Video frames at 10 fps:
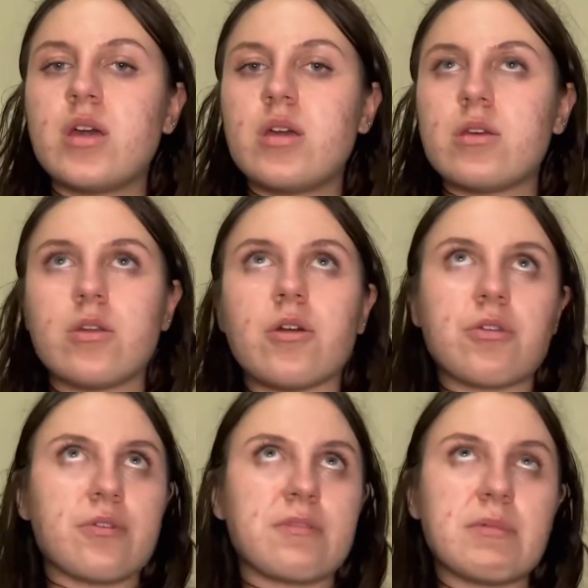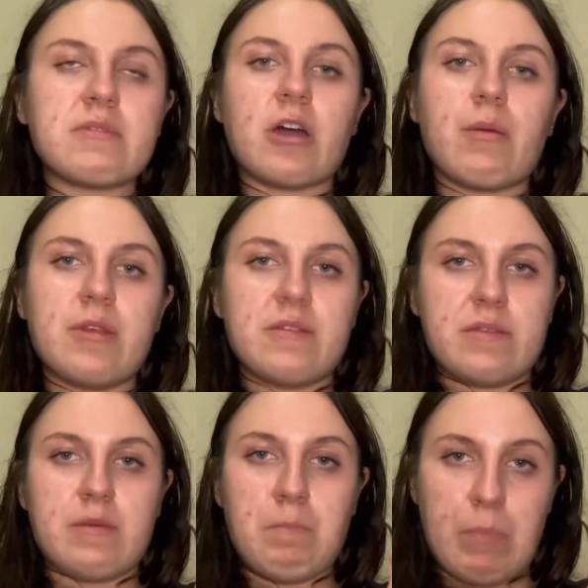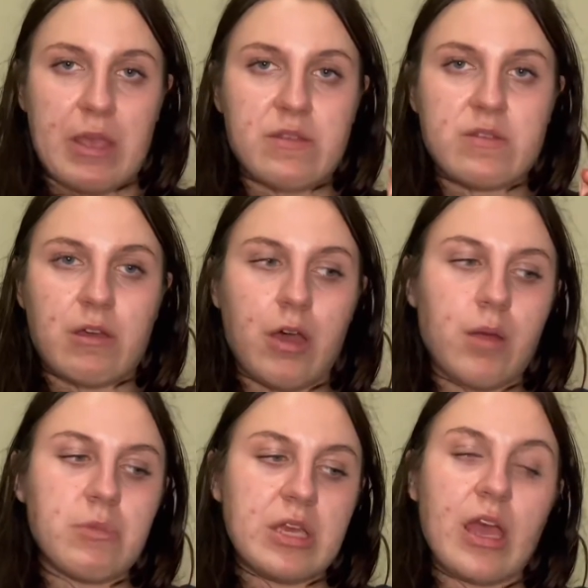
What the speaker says: You know, Christmas time is the best time to get